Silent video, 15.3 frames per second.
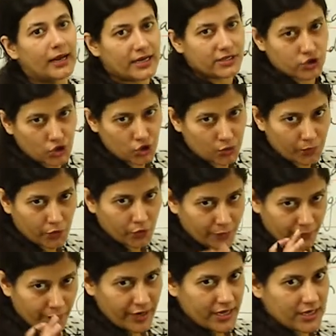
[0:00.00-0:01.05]
blastopore,
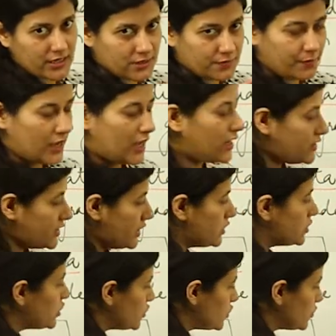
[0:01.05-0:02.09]
please pay
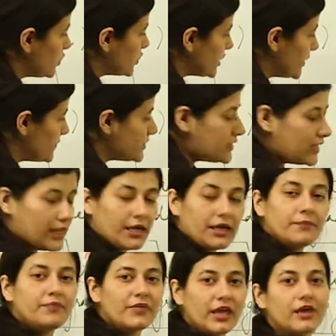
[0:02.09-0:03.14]
attention to what I am saying,